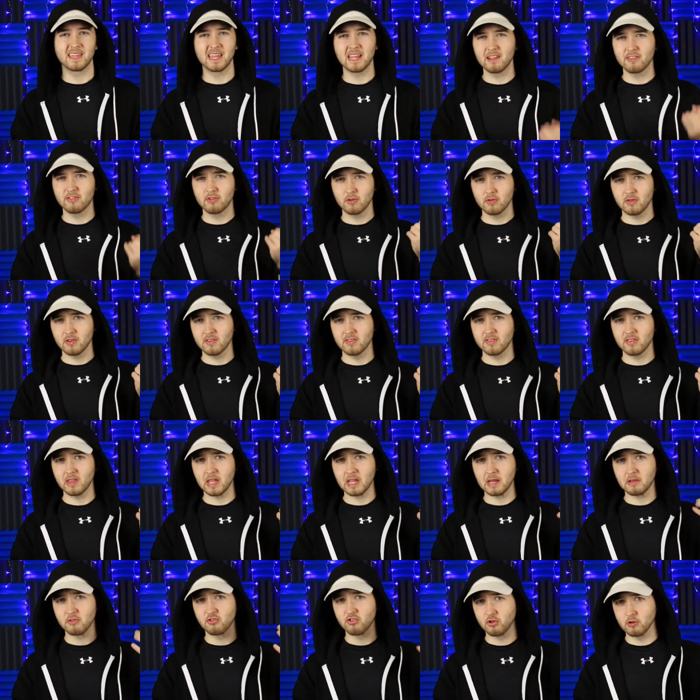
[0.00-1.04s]
They insert this
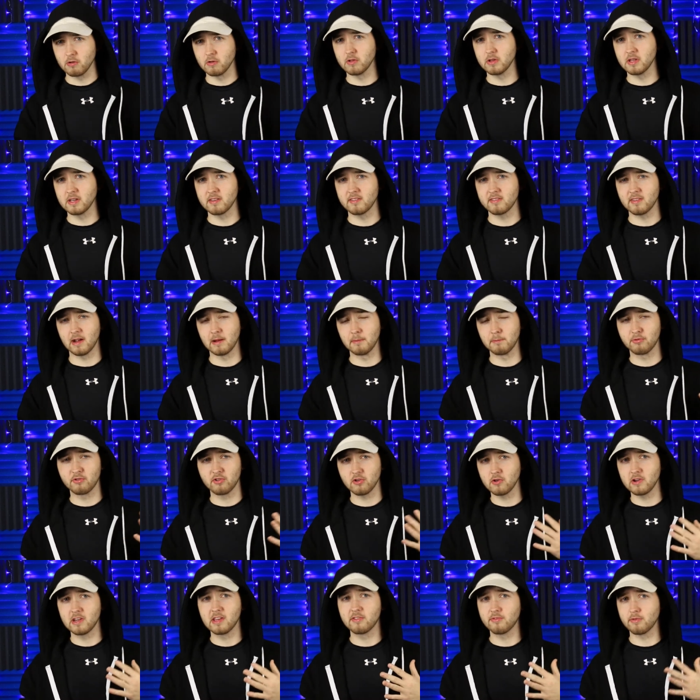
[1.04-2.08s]
journalist. I'm
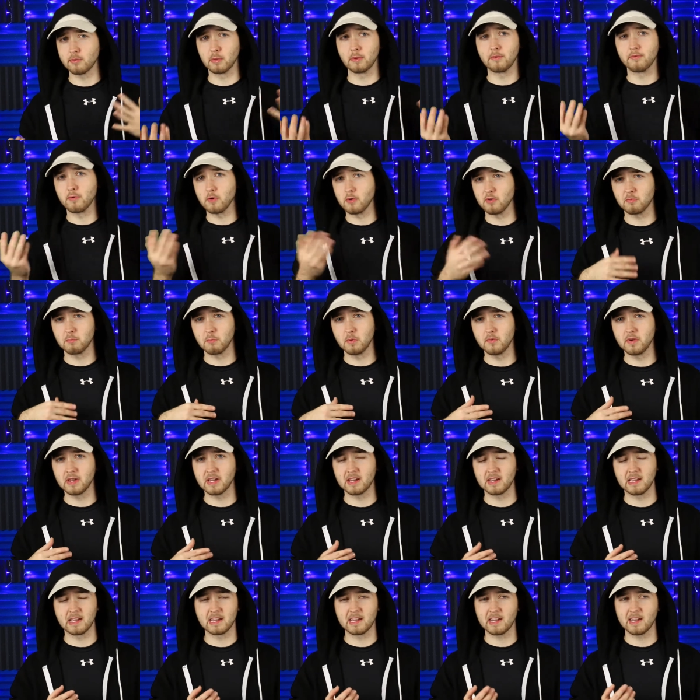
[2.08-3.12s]
sure he's from the first
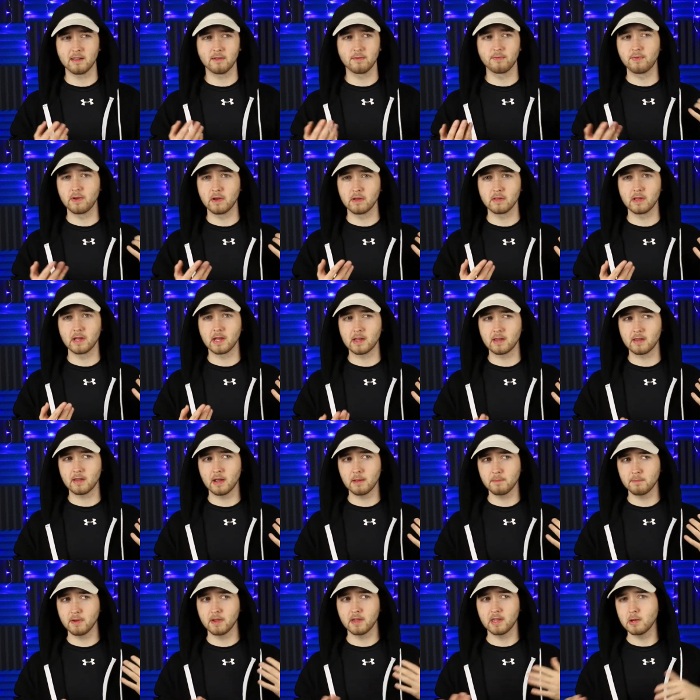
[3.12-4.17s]
movie. It kind of felt like,
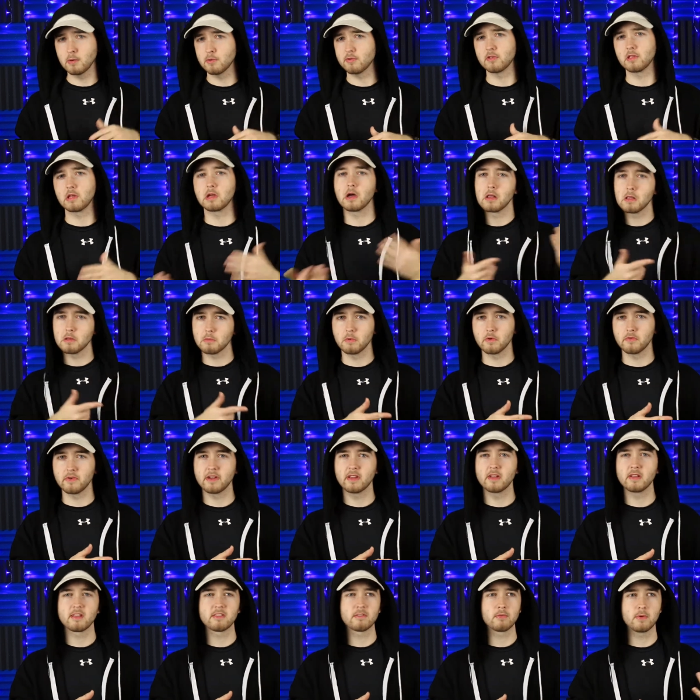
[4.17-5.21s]
I bet he was in the other
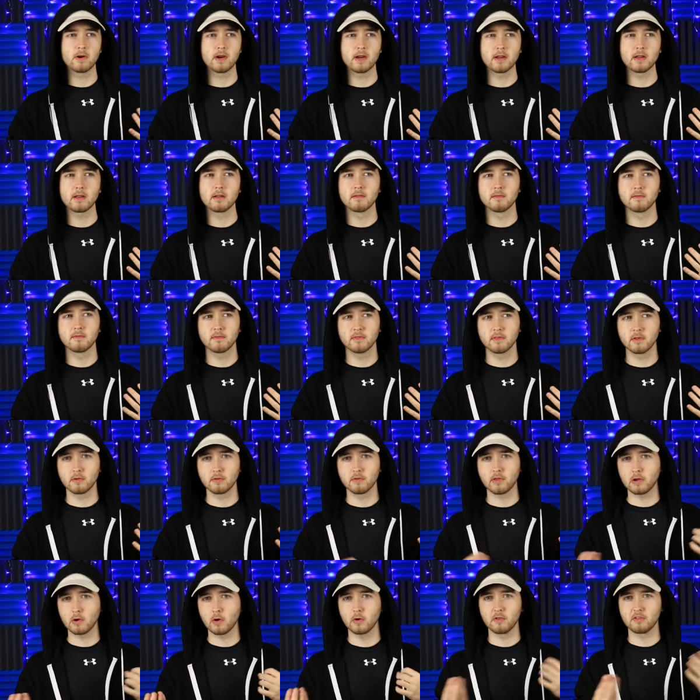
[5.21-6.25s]
movie, and that's why
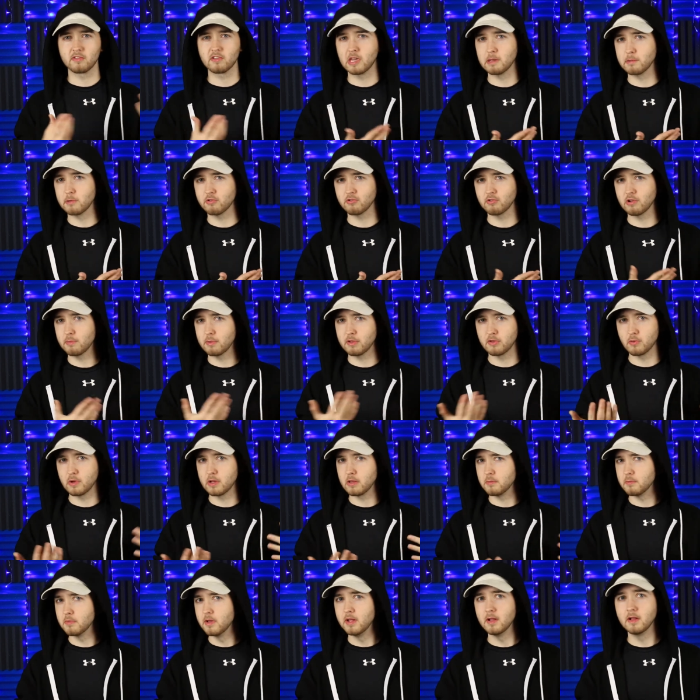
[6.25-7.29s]
there's all this chemistry between
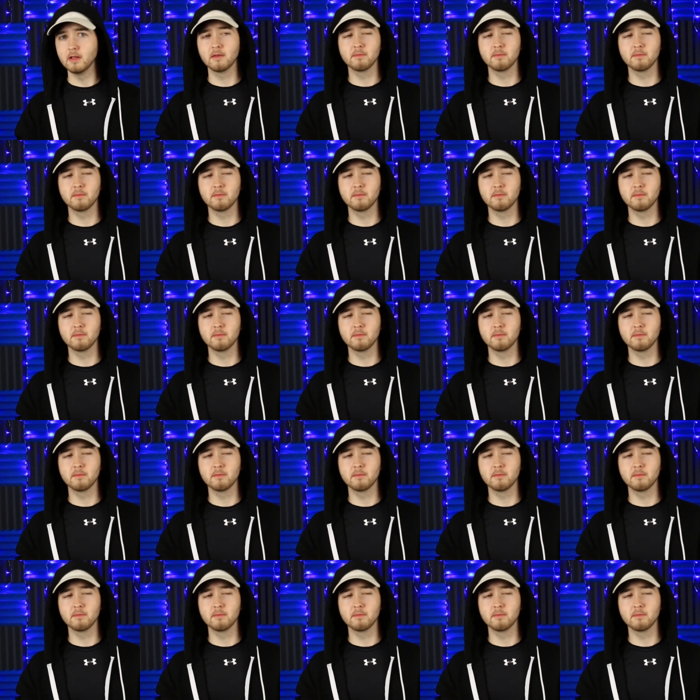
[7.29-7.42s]
them.